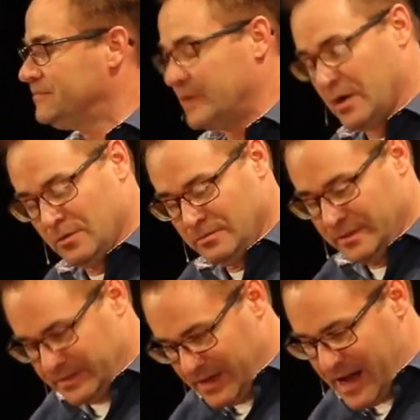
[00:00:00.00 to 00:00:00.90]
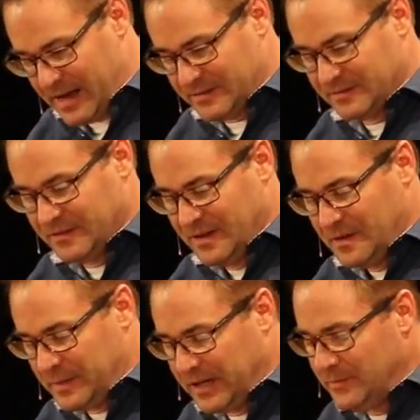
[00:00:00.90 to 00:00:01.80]
No, it's not.
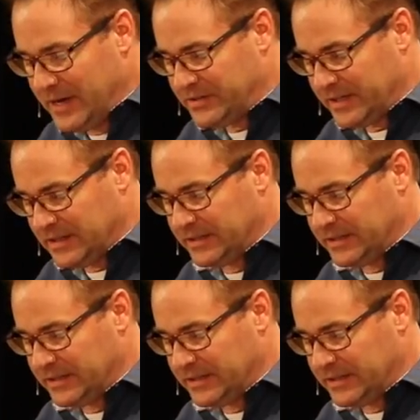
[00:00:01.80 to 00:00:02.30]
Peter makes it